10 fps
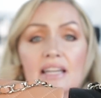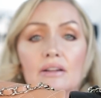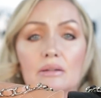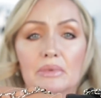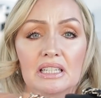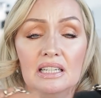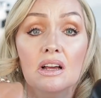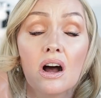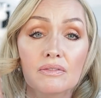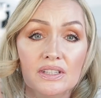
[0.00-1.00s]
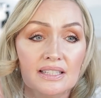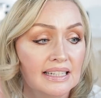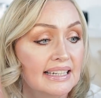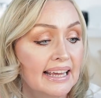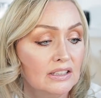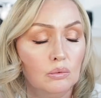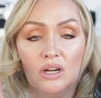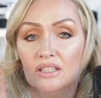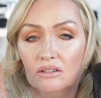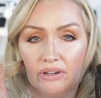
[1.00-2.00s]
now in a minute, and obviously
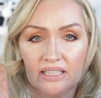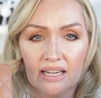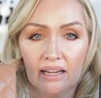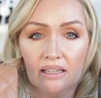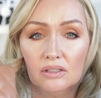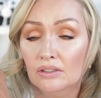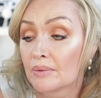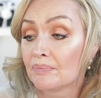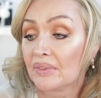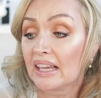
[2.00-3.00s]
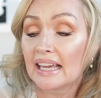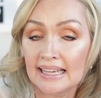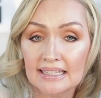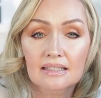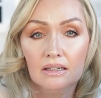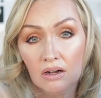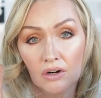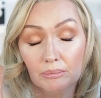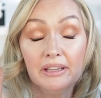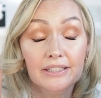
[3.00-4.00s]
lengthwise the rectangular is
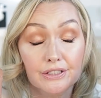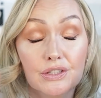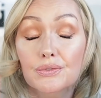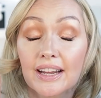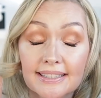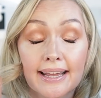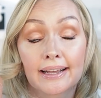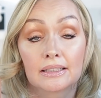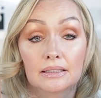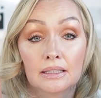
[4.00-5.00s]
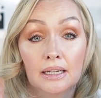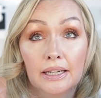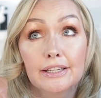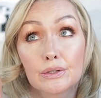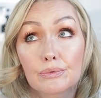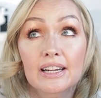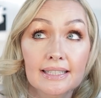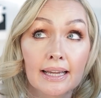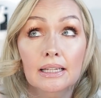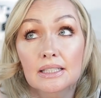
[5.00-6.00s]
longer because she's rectangle. You know,
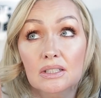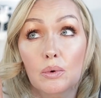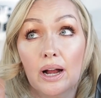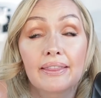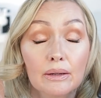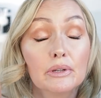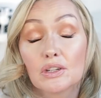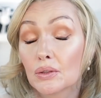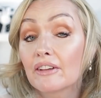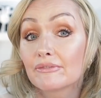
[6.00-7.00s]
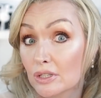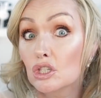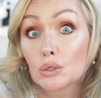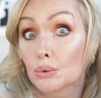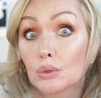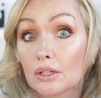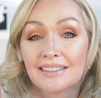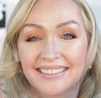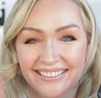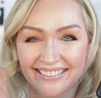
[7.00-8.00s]
rectangle and square, I think we know that from school.
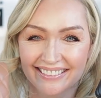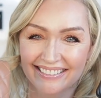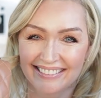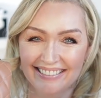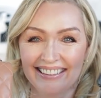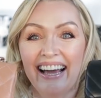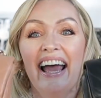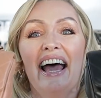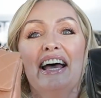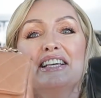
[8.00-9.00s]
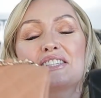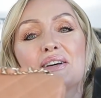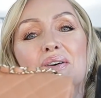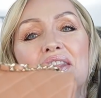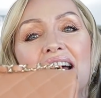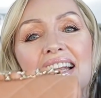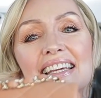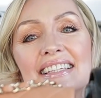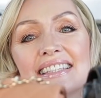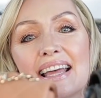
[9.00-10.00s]
So that
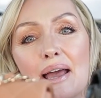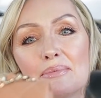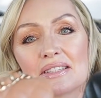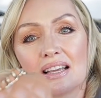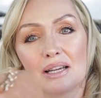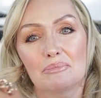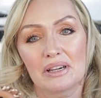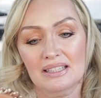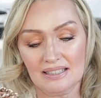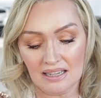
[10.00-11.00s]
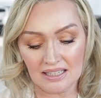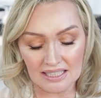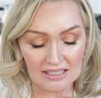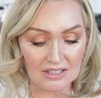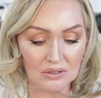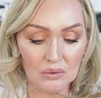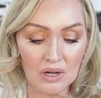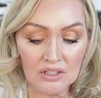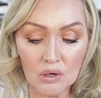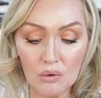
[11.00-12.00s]
is them side by side. So
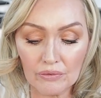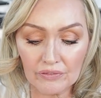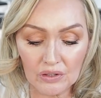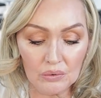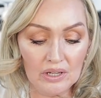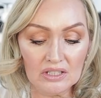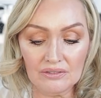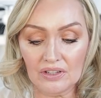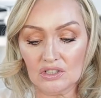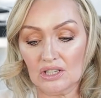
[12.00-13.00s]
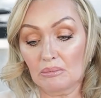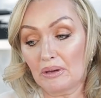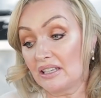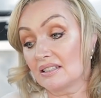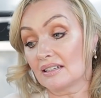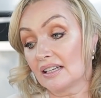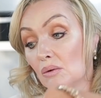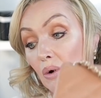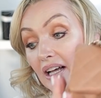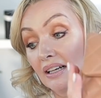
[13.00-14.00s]
an overview individually, basically,
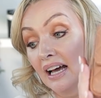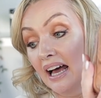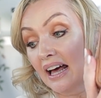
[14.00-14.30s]
well,